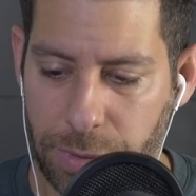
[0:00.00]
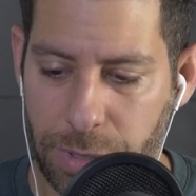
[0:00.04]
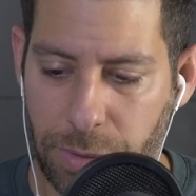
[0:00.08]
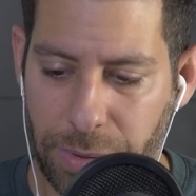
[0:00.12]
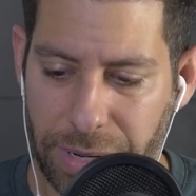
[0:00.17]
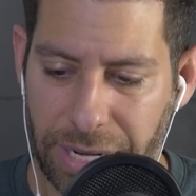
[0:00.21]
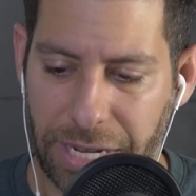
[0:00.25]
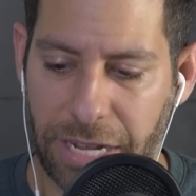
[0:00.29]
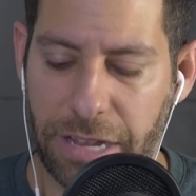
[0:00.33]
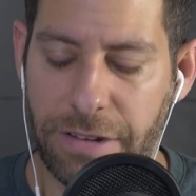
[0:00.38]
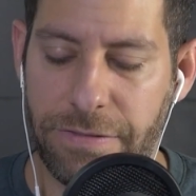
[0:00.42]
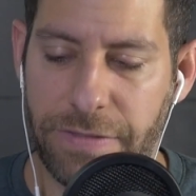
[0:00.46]
We don't
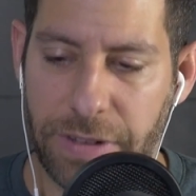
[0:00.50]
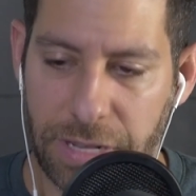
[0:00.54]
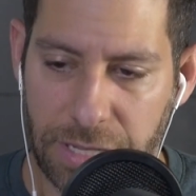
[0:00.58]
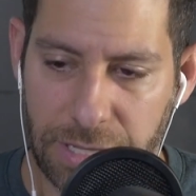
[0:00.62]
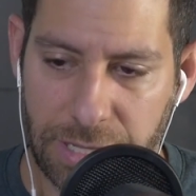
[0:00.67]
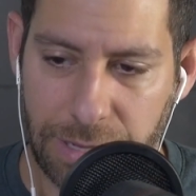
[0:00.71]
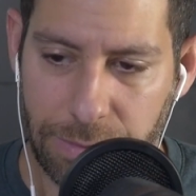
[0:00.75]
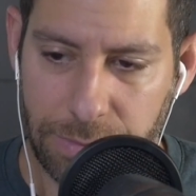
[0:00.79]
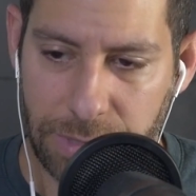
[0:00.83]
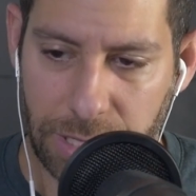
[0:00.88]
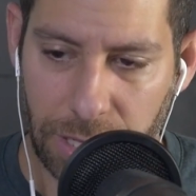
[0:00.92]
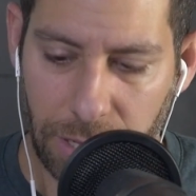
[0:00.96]
want to convince
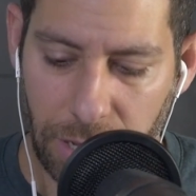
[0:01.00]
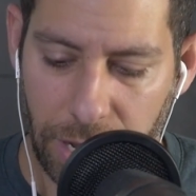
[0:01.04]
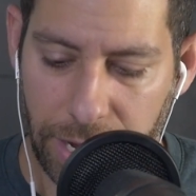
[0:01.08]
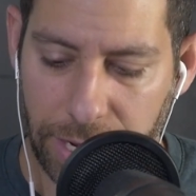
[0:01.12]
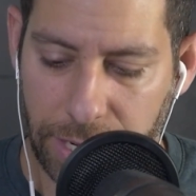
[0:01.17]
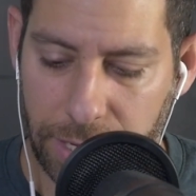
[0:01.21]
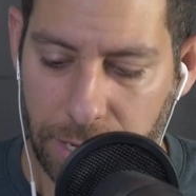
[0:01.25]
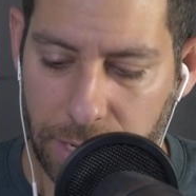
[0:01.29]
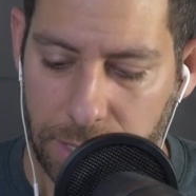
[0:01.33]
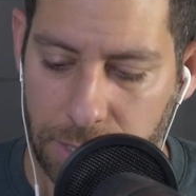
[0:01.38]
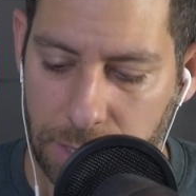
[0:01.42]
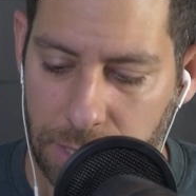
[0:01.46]
them to
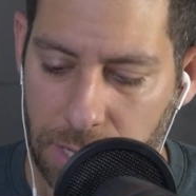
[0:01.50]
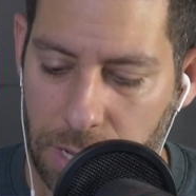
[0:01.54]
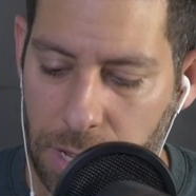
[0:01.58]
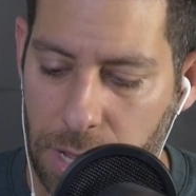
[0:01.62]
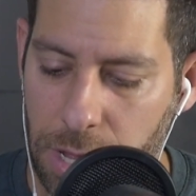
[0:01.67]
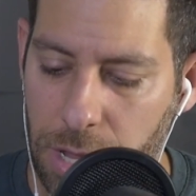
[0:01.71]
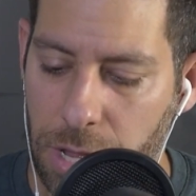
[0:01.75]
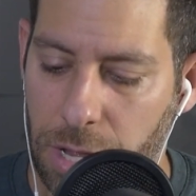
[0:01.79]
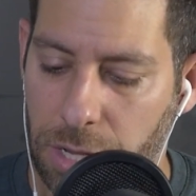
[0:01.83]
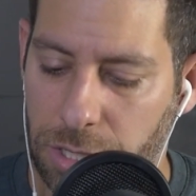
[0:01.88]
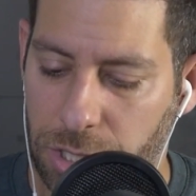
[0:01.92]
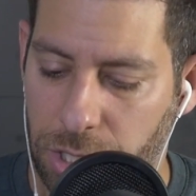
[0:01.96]
like us.
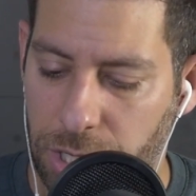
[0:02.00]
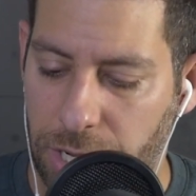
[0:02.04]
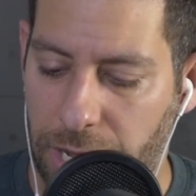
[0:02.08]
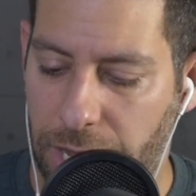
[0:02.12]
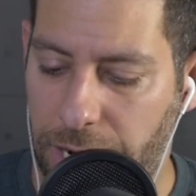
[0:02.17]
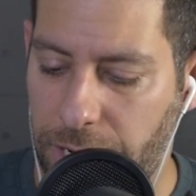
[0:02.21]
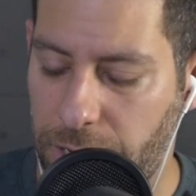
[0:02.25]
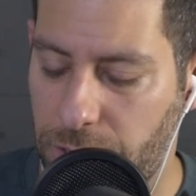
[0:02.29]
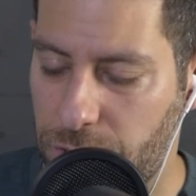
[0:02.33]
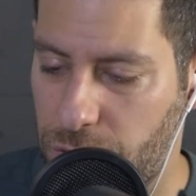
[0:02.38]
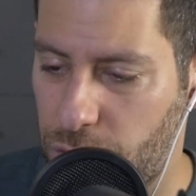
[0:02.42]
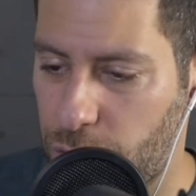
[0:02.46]
So you got
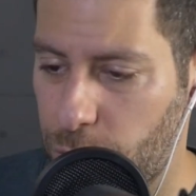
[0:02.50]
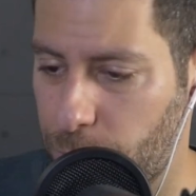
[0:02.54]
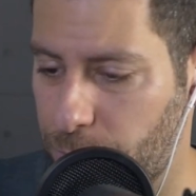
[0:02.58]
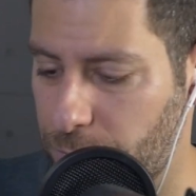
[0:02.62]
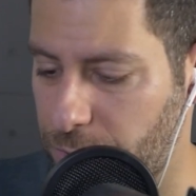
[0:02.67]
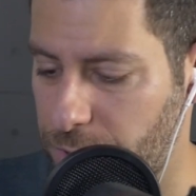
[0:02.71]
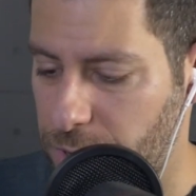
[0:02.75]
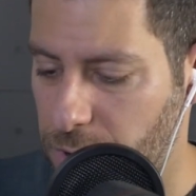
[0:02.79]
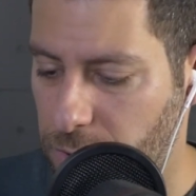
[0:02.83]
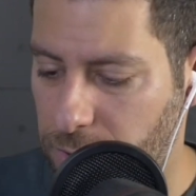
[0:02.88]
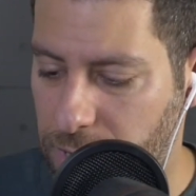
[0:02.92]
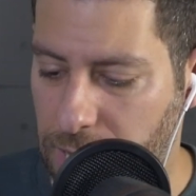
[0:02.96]
to go
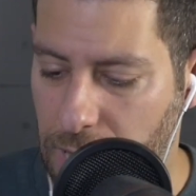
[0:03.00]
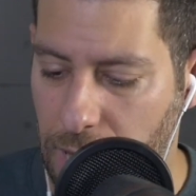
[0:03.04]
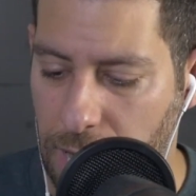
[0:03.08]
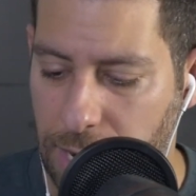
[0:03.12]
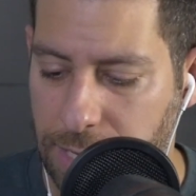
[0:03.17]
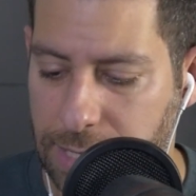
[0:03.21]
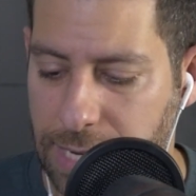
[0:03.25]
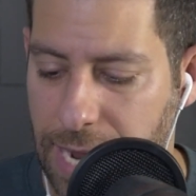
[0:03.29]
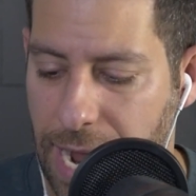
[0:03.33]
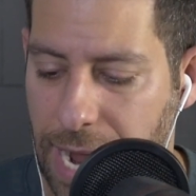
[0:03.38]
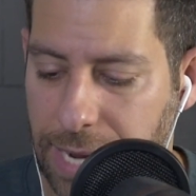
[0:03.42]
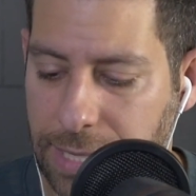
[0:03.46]
super no
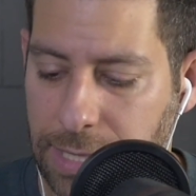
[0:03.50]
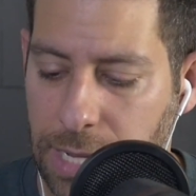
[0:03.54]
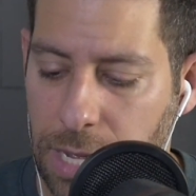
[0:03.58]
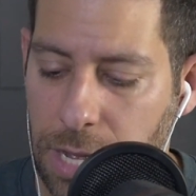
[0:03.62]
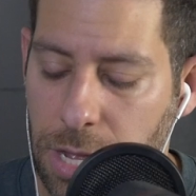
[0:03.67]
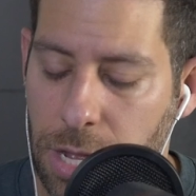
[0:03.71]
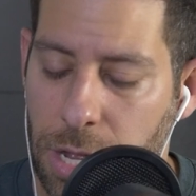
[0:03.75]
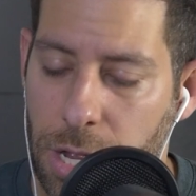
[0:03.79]
contact,